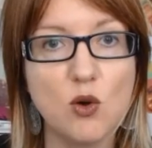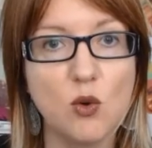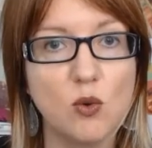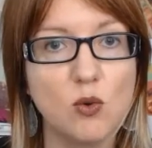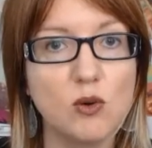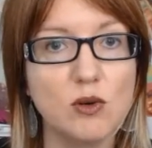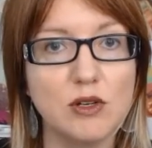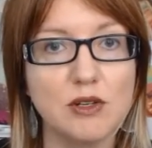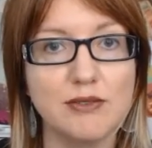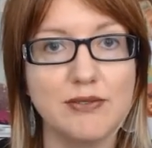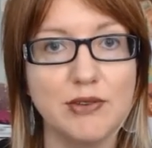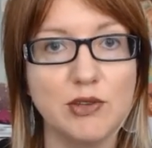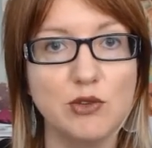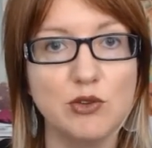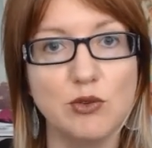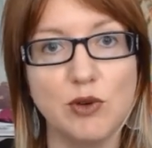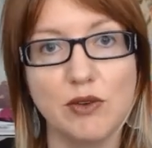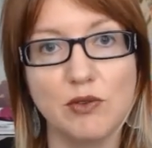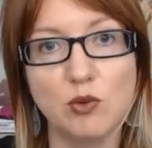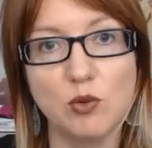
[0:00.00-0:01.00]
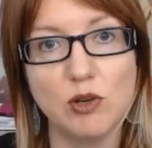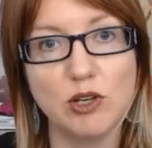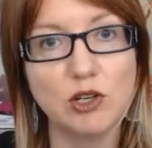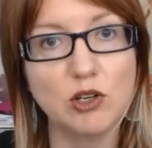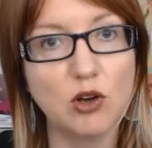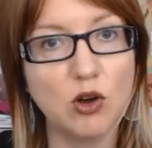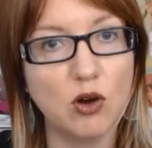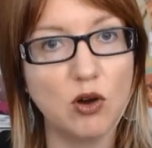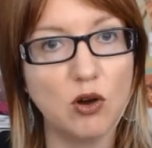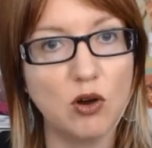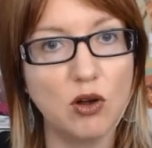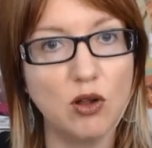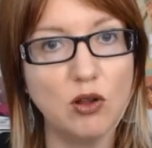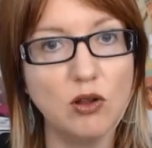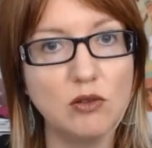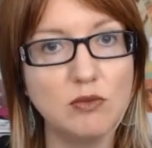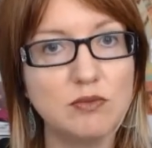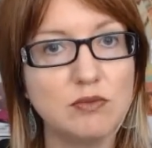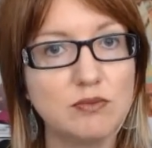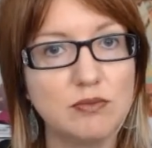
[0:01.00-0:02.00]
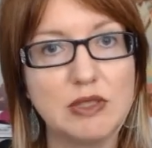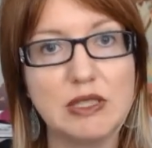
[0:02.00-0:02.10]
or if you ever want to call,